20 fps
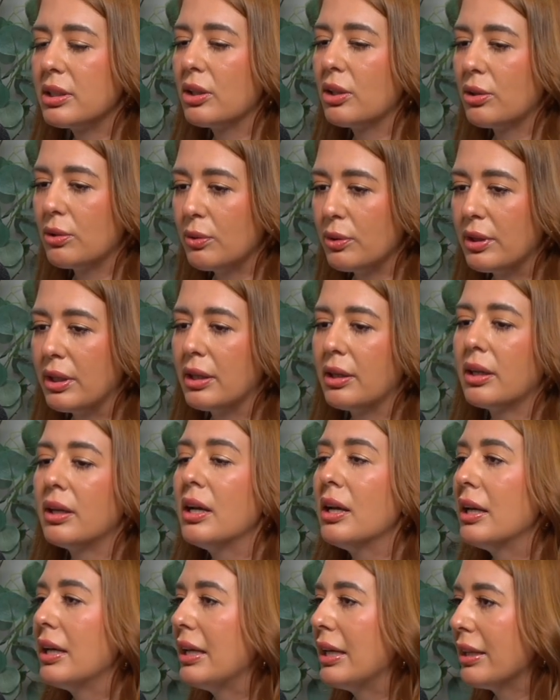including
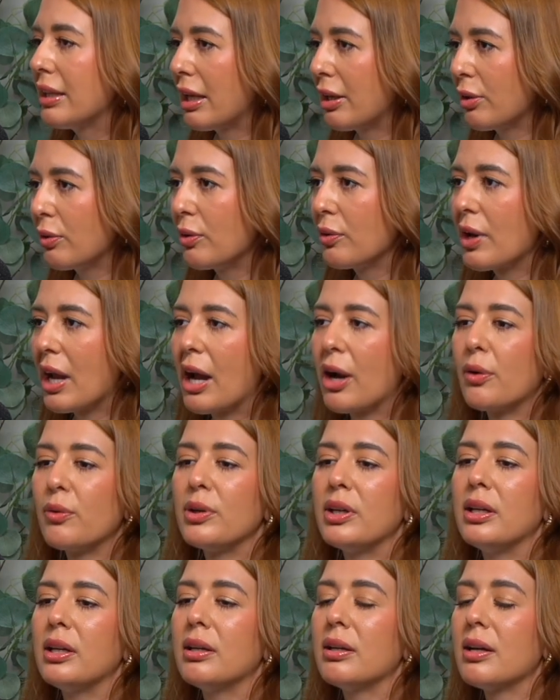Hidalgo
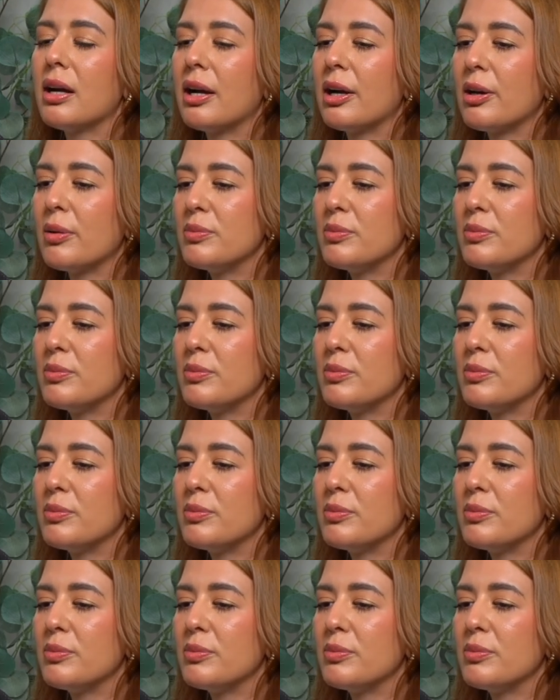County,